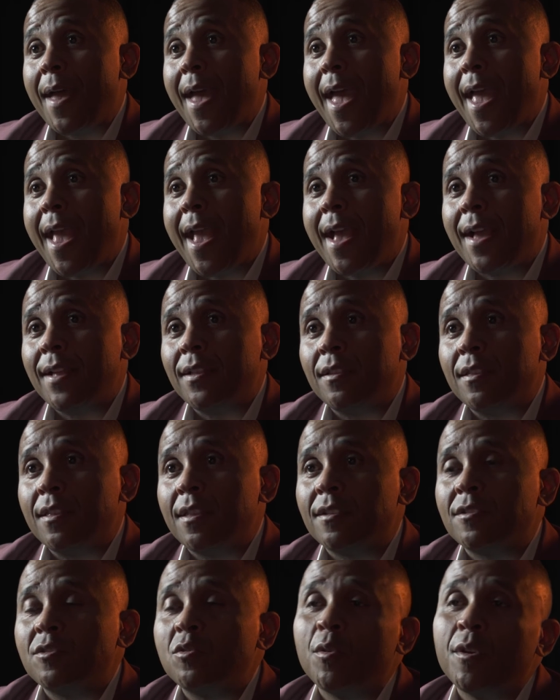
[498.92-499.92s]
And
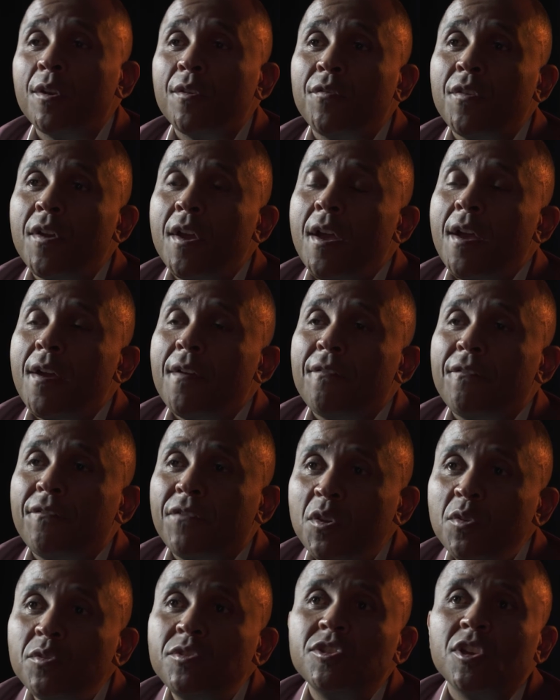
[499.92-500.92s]
the sort of
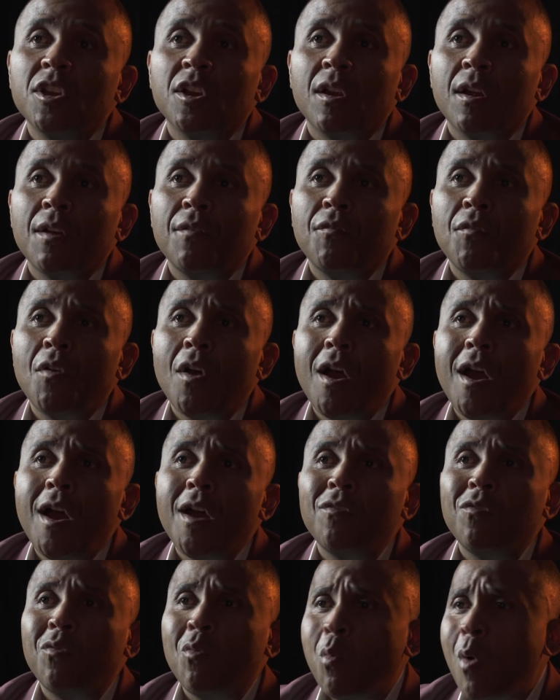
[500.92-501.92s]
future
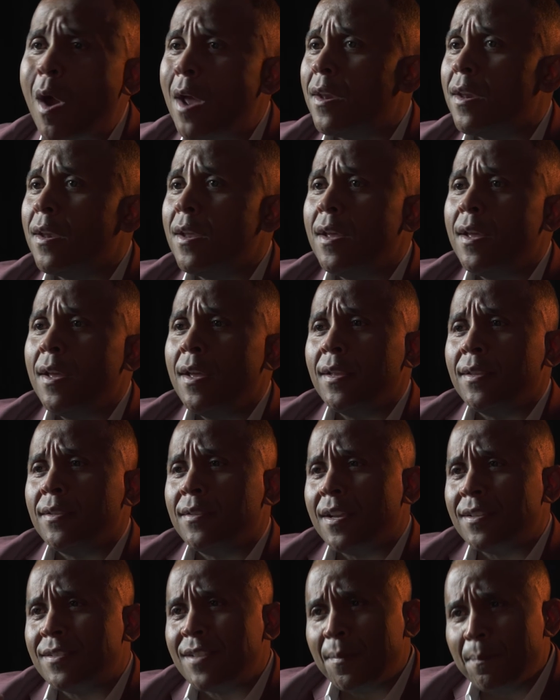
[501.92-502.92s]
of what
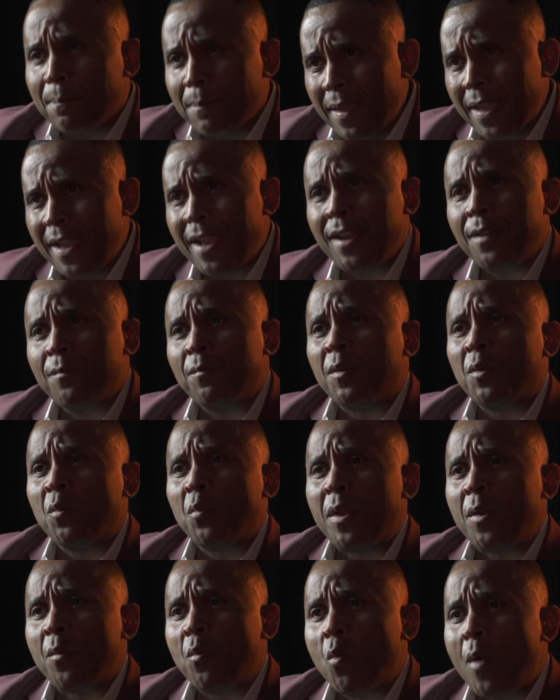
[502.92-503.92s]
does it mean when
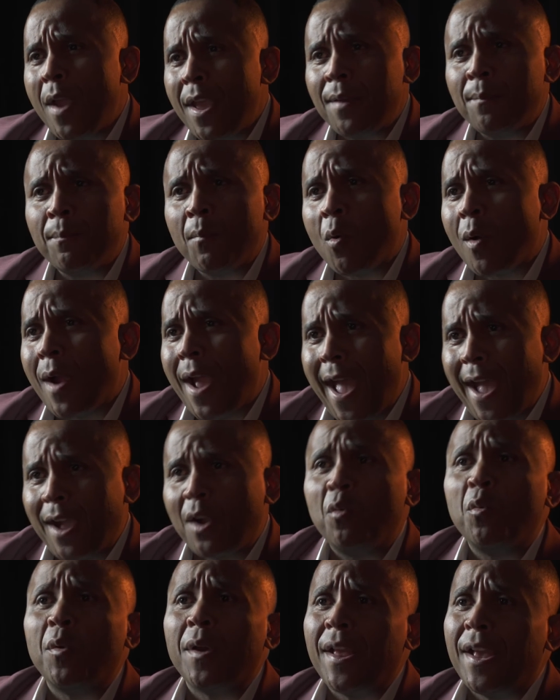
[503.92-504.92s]
we win more
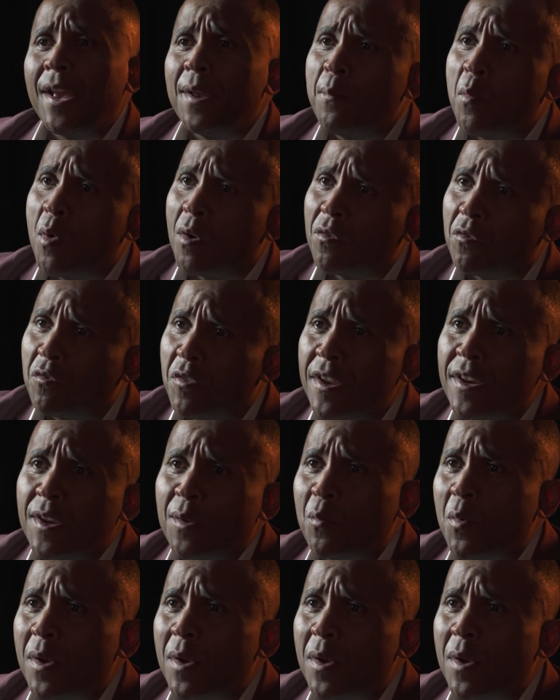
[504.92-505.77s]
equity and more freedom?